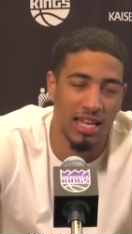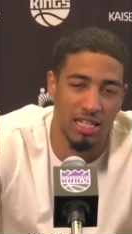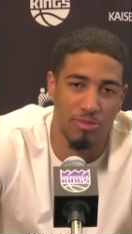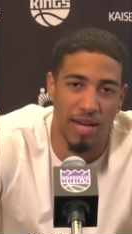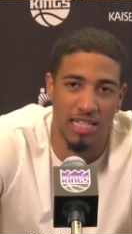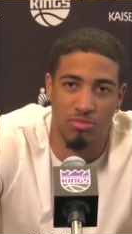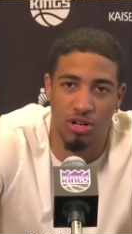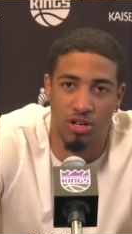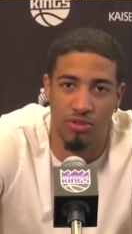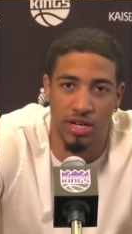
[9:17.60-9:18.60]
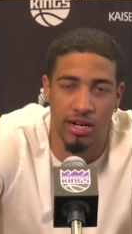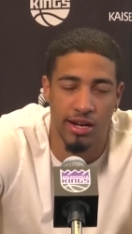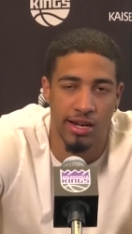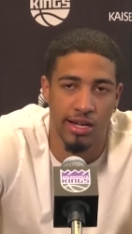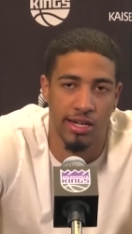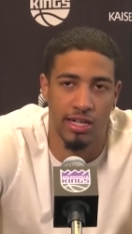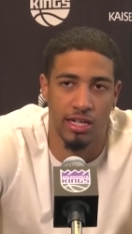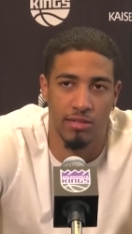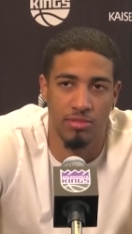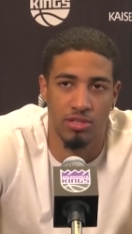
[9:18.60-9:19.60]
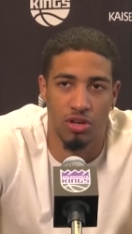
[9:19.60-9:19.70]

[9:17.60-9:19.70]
in his basketball career um,